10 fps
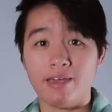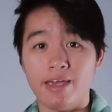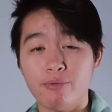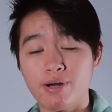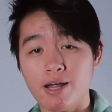
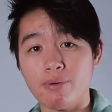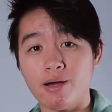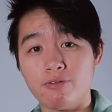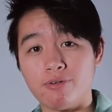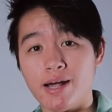And when I
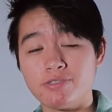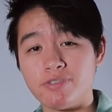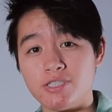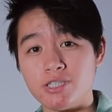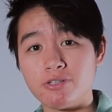bought Rise
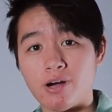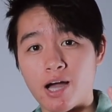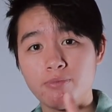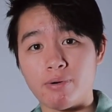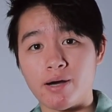V2,
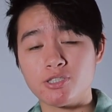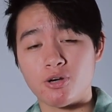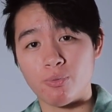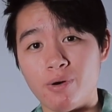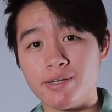I bought
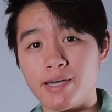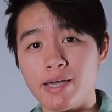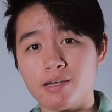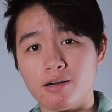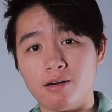one
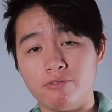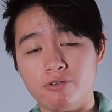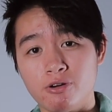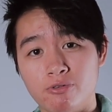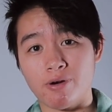deck of
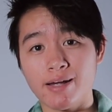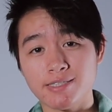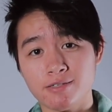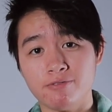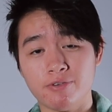
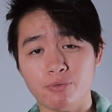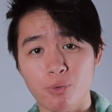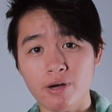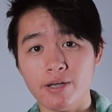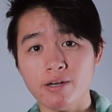Rise
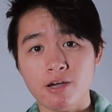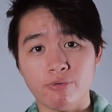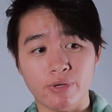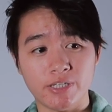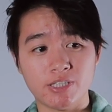V1,
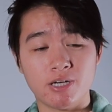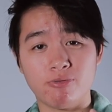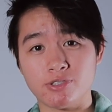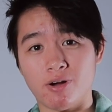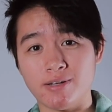which
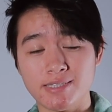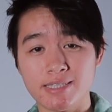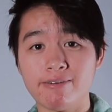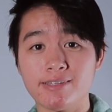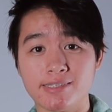was on
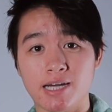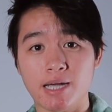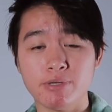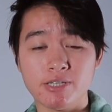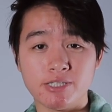sale at the
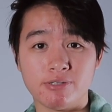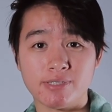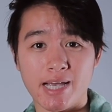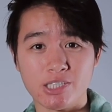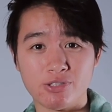time, so it
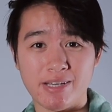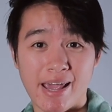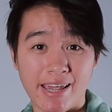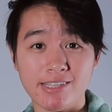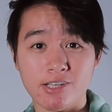was actually
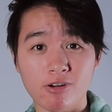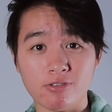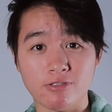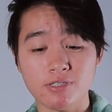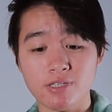
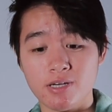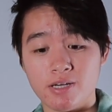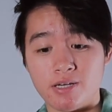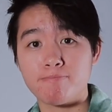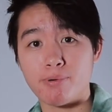$8.
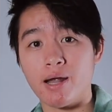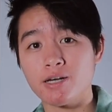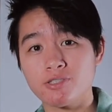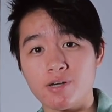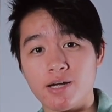But I
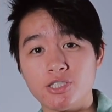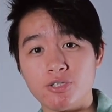also got